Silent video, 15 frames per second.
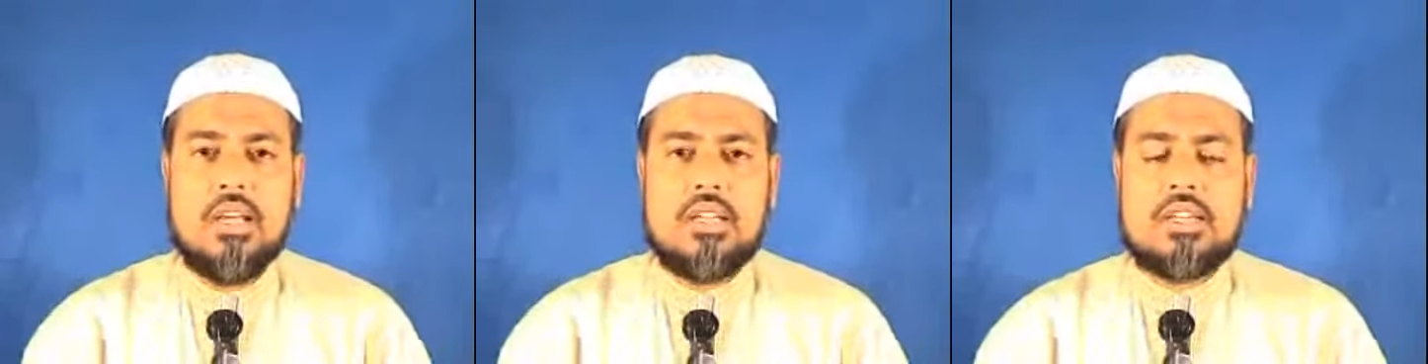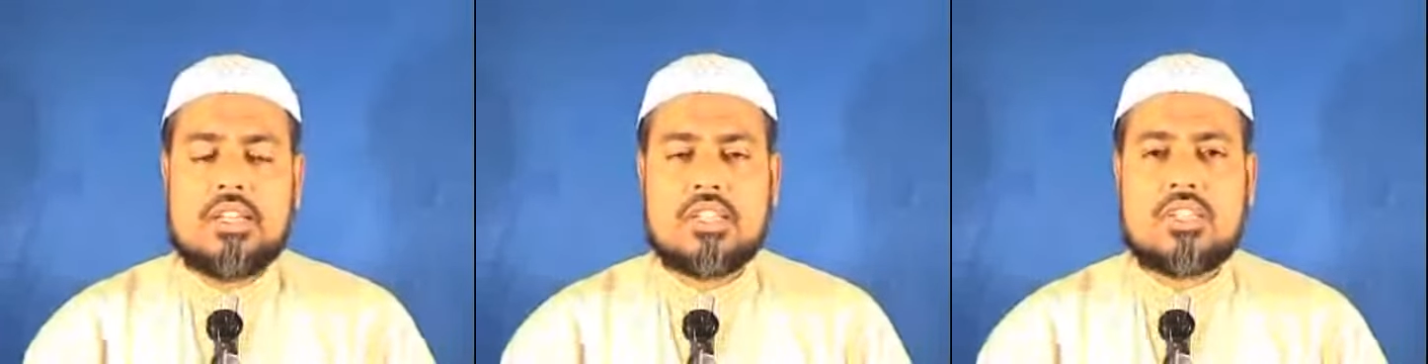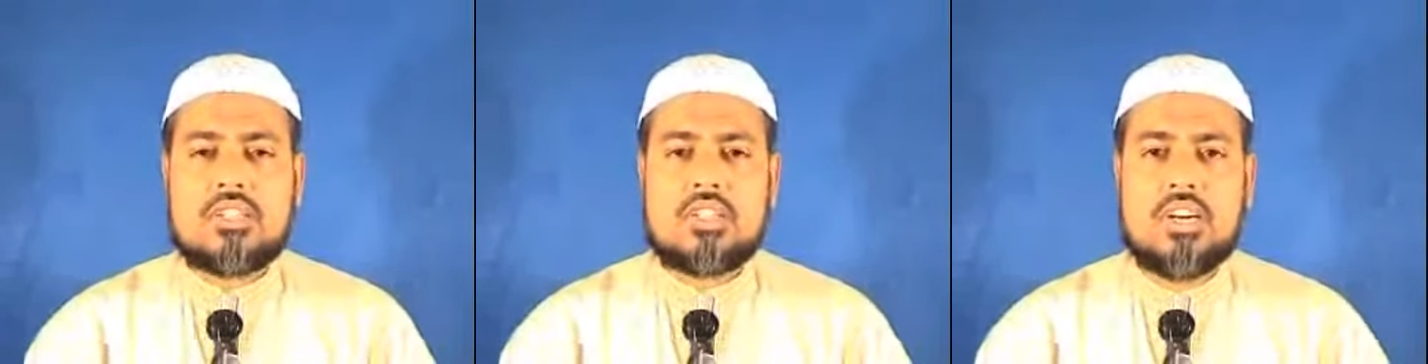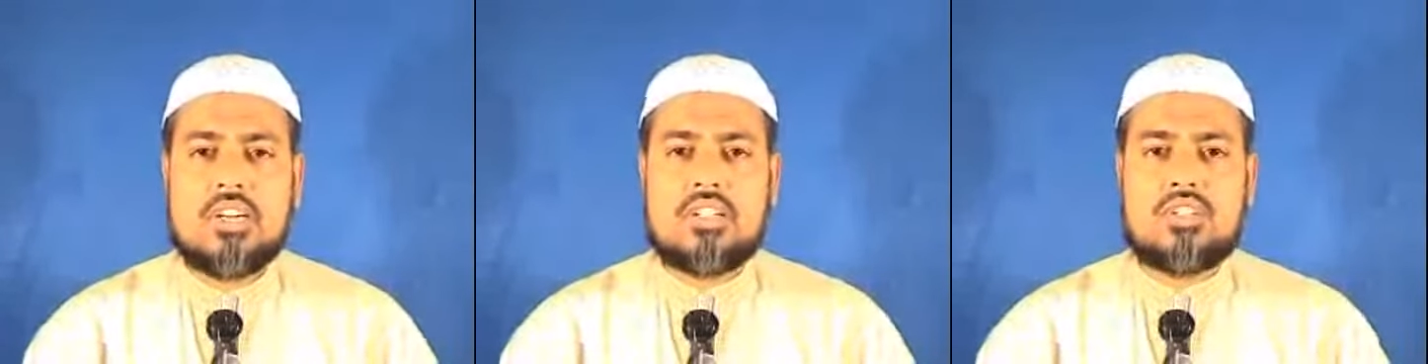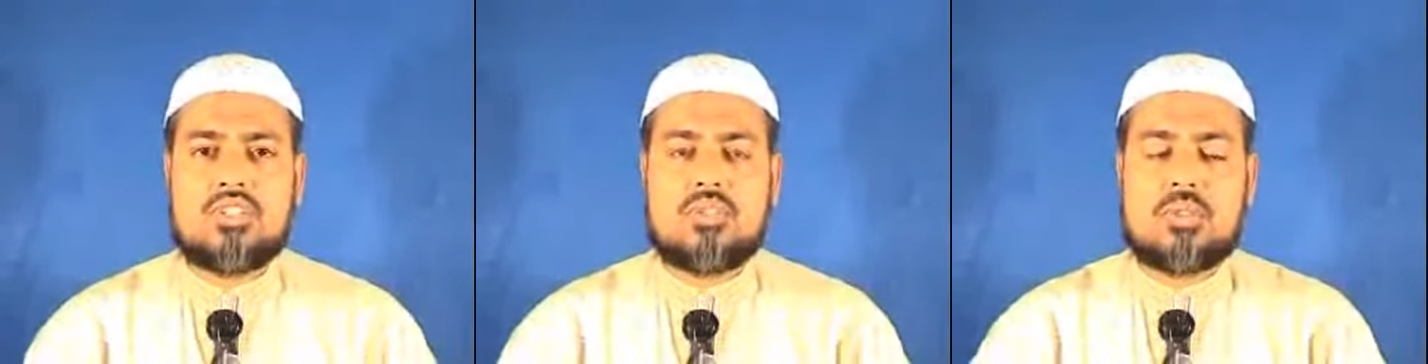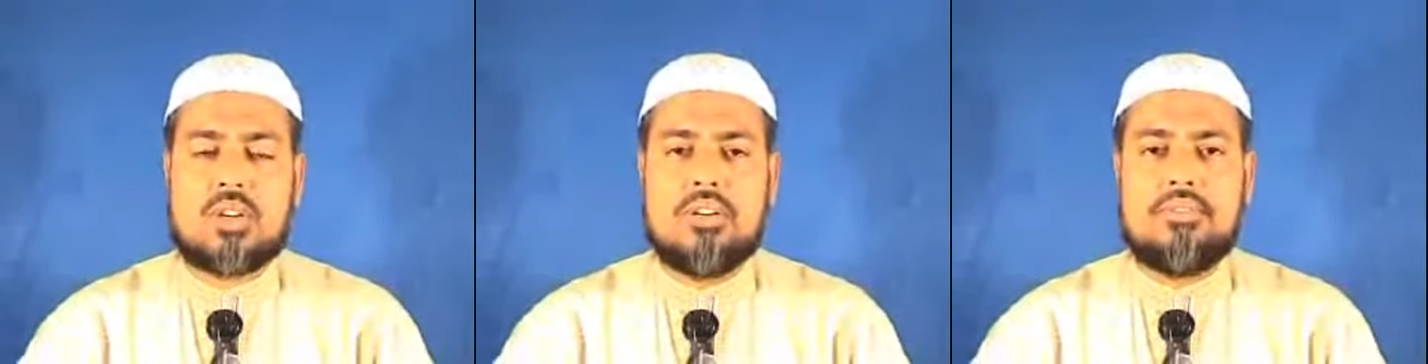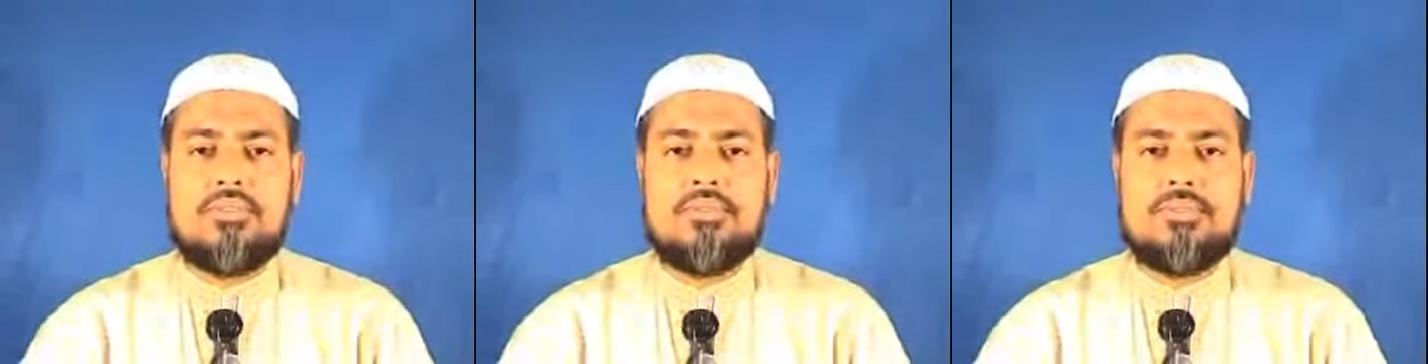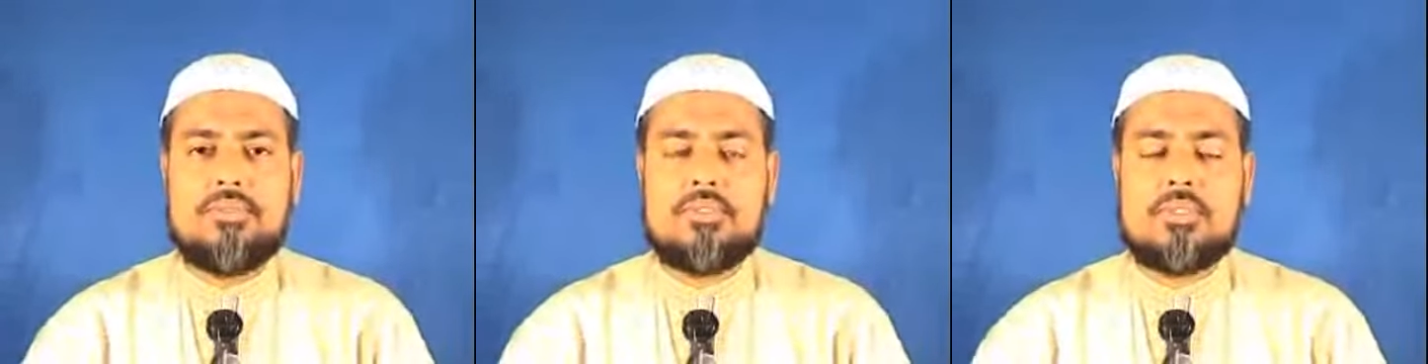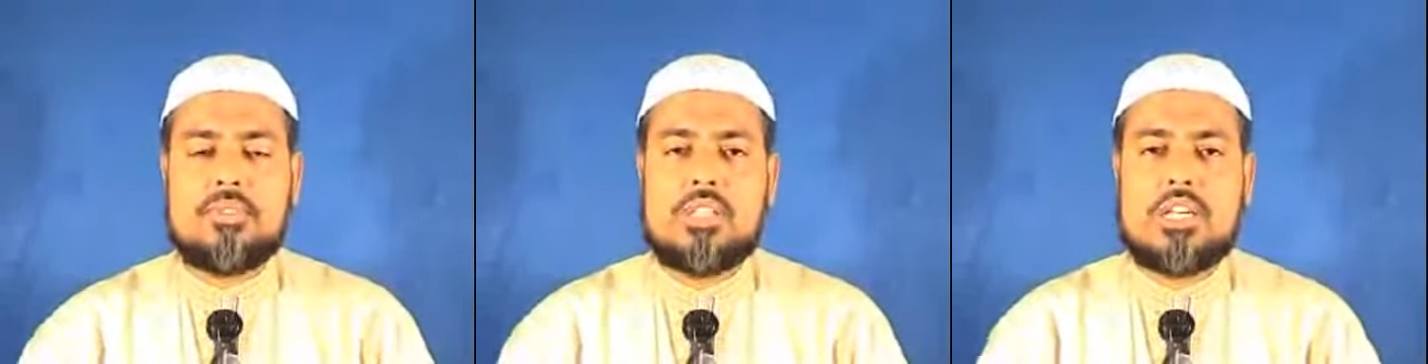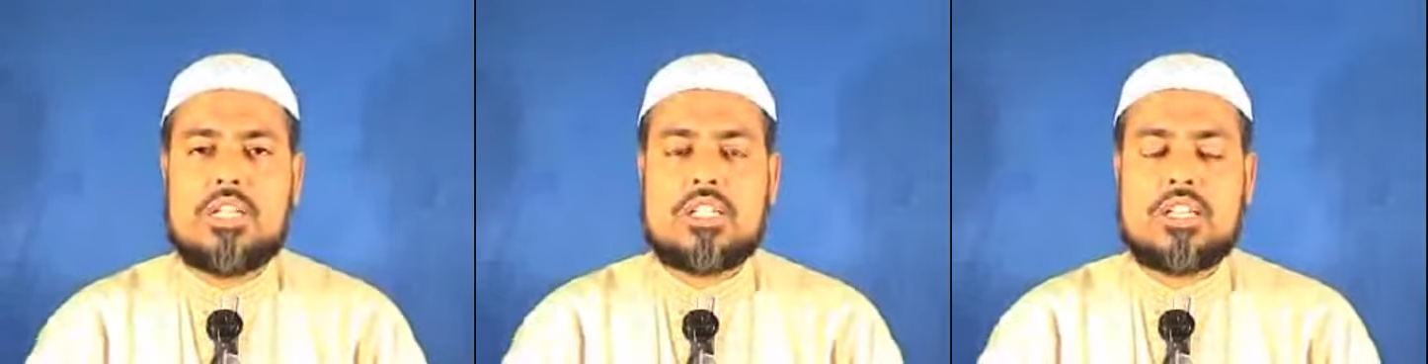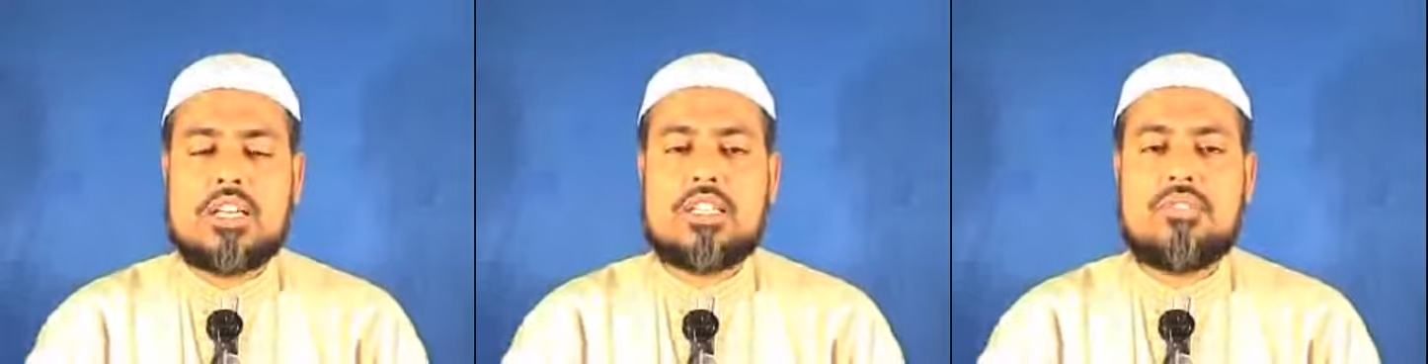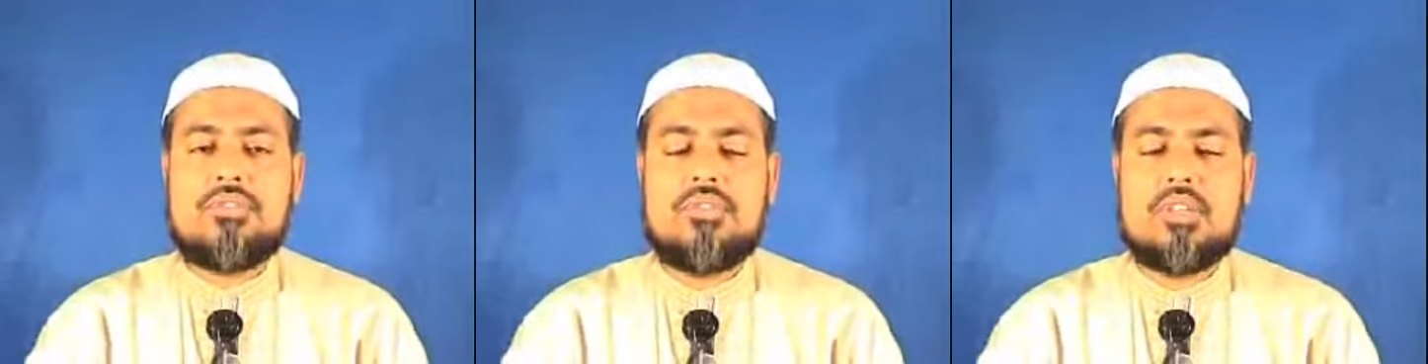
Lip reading: Let us start the surah. Let's take the